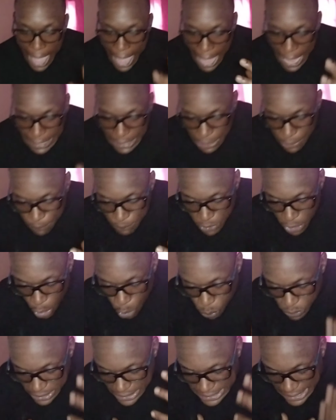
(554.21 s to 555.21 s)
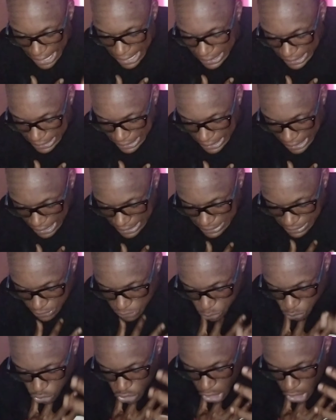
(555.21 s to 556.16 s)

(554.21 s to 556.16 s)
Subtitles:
I am now dedicated to